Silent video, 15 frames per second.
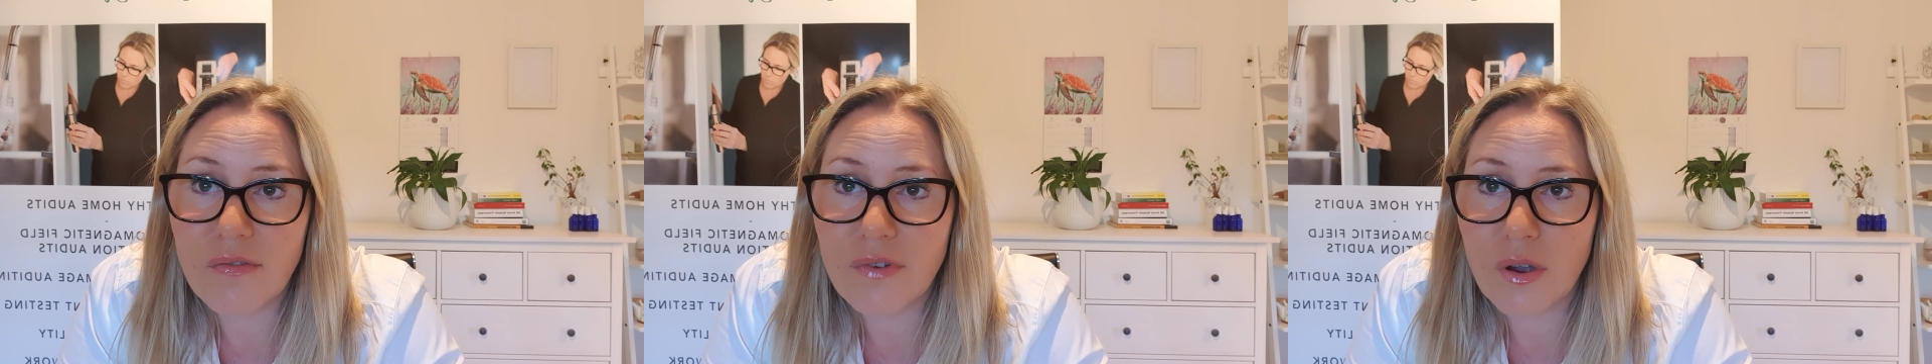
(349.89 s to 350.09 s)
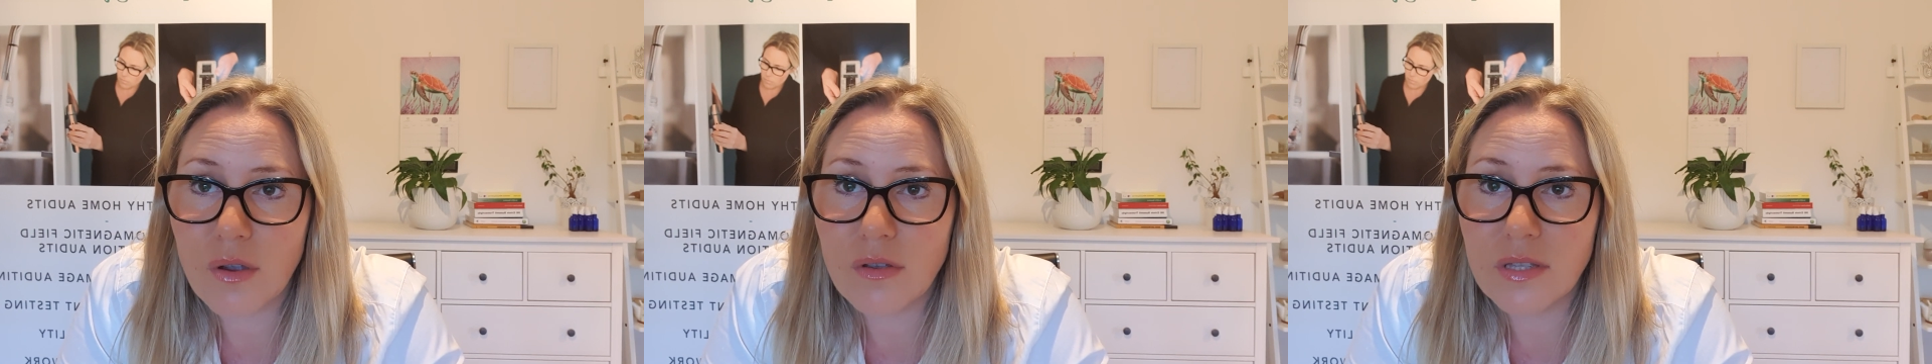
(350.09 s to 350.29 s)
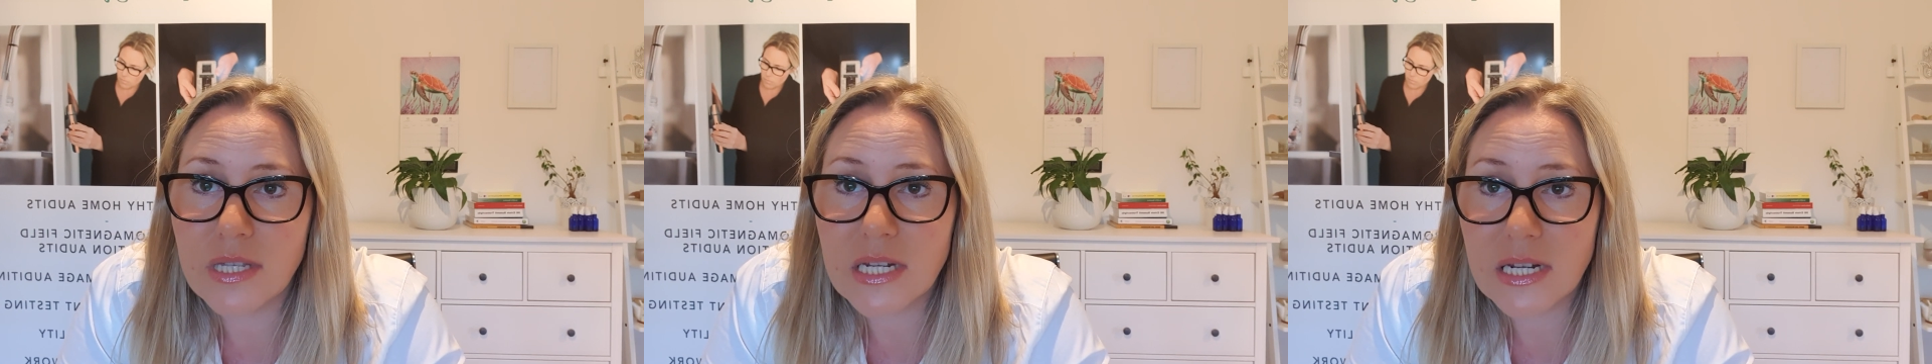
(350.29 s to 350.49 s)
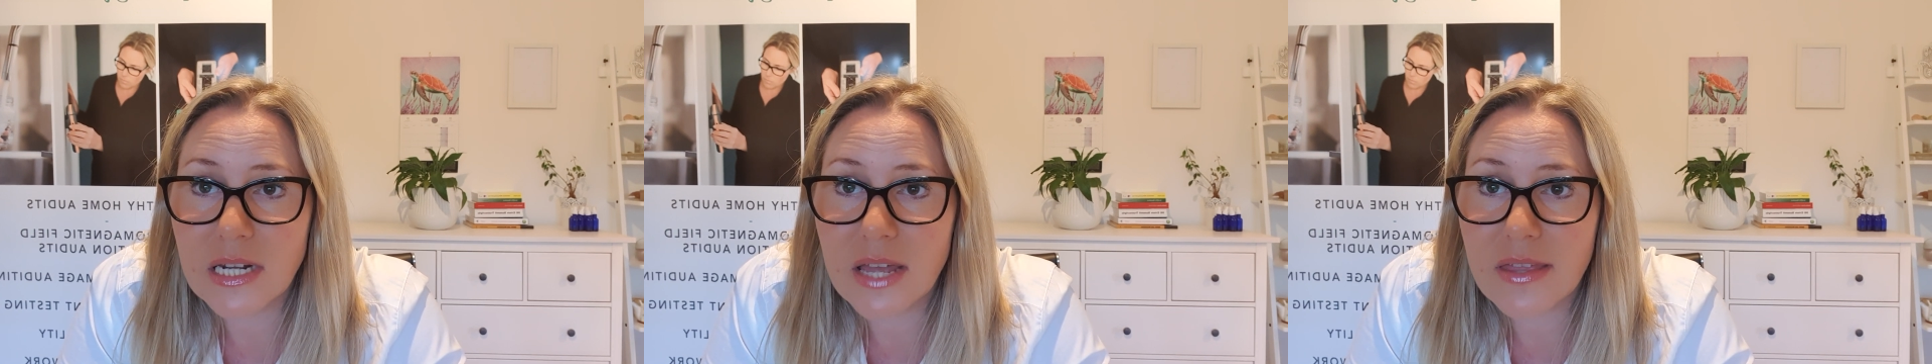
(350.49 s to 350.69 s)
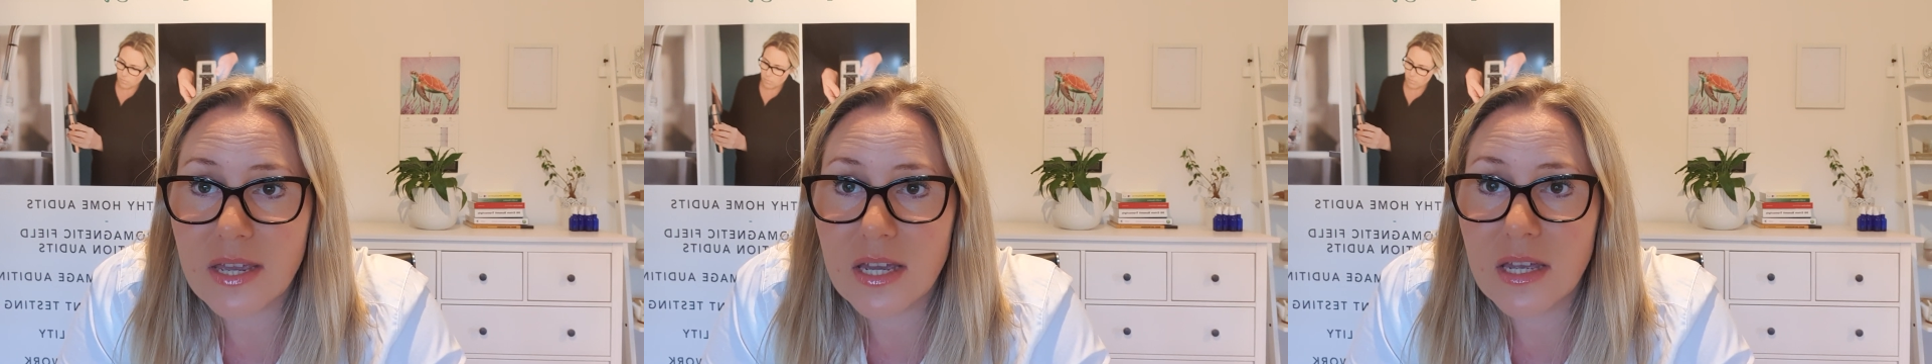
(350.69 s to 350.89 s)
phones in
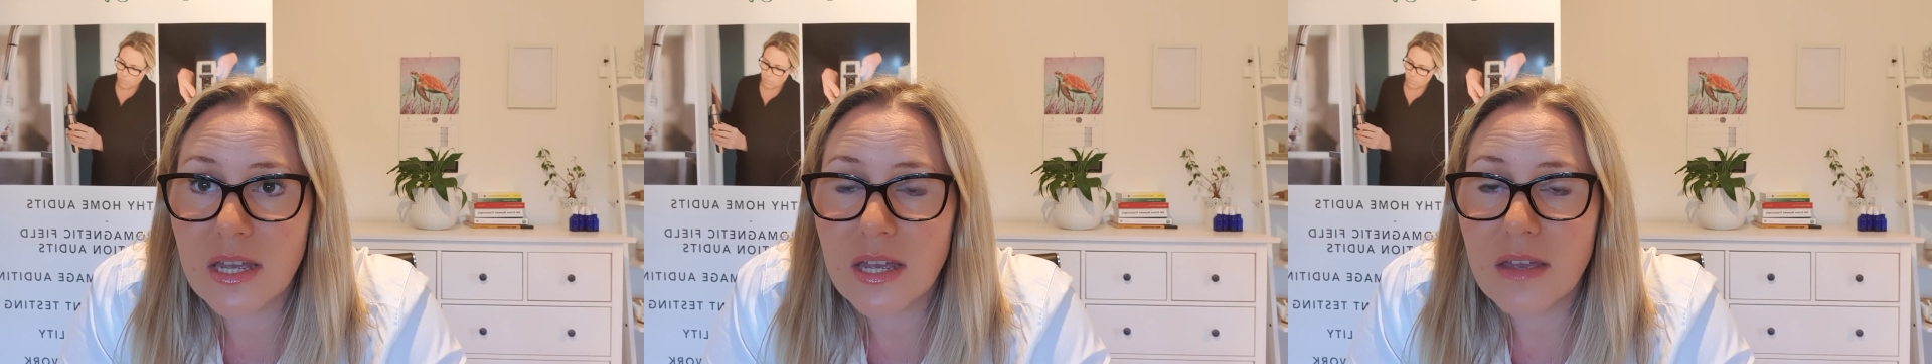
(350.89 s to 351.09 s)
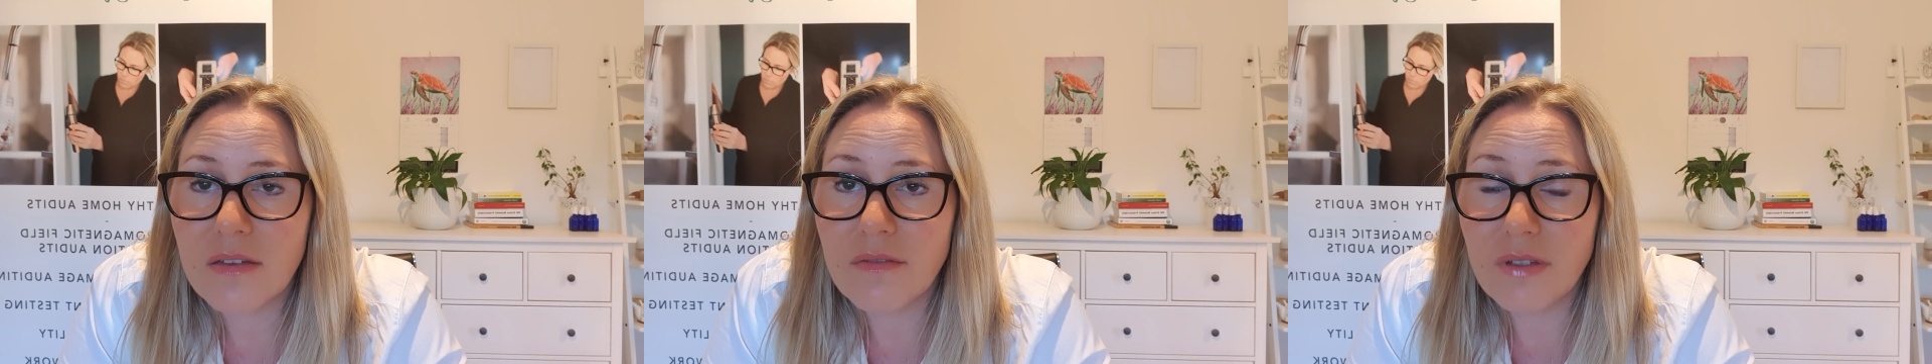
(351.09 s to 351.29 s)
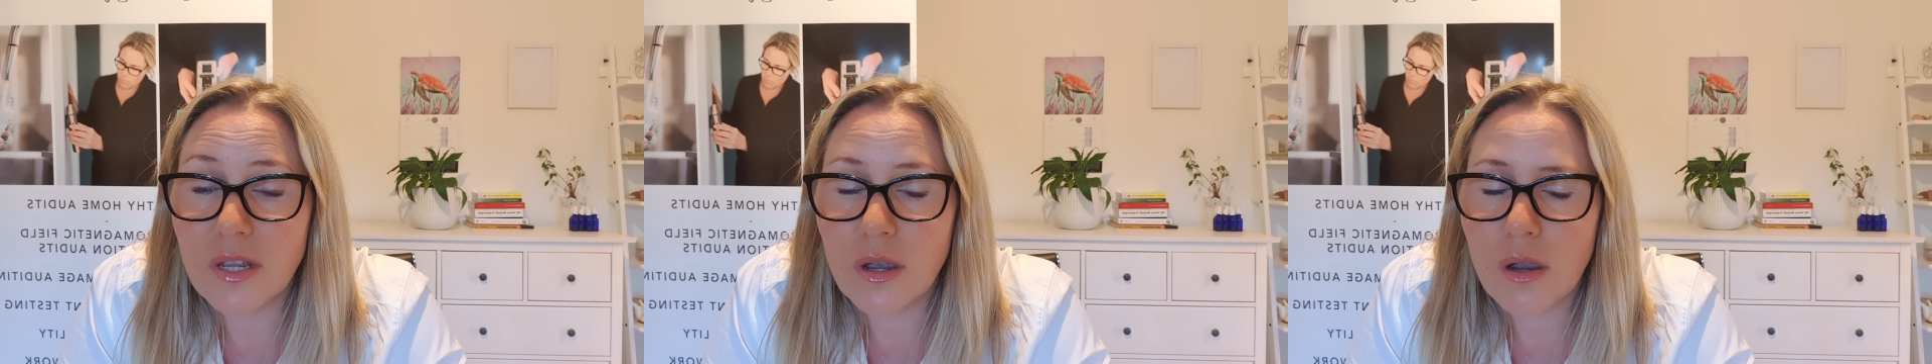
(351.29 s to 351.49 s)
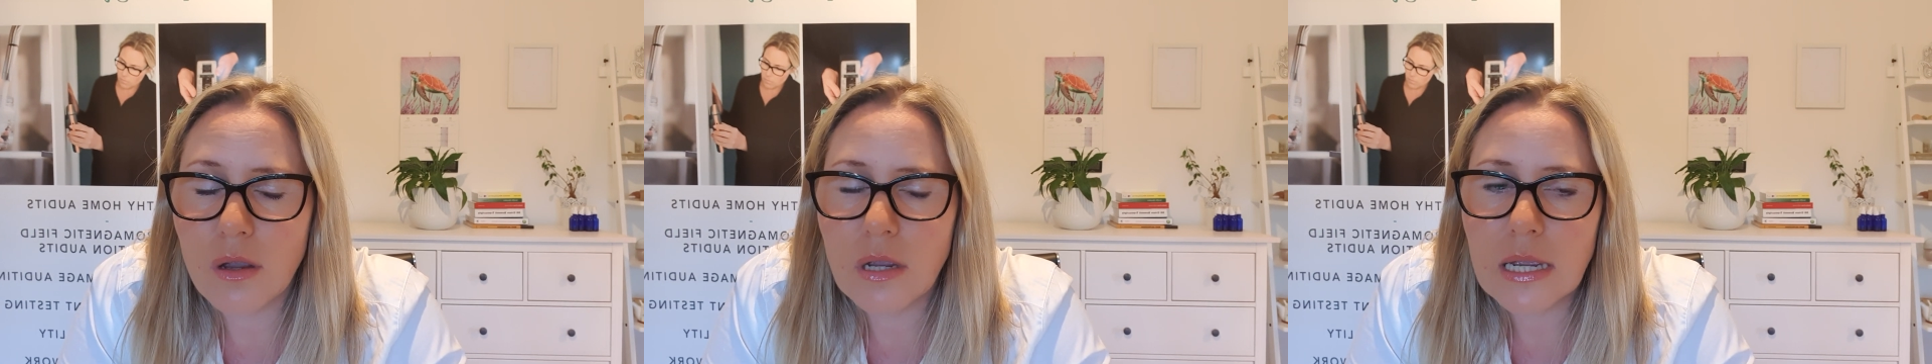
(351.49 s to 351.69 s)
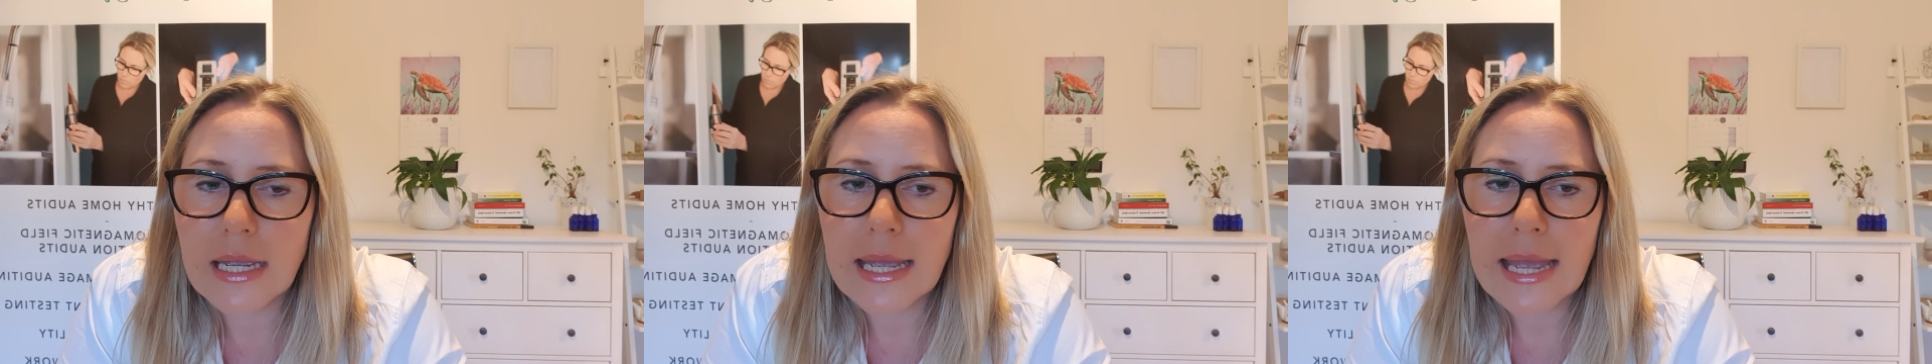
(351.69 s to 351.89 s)
another video.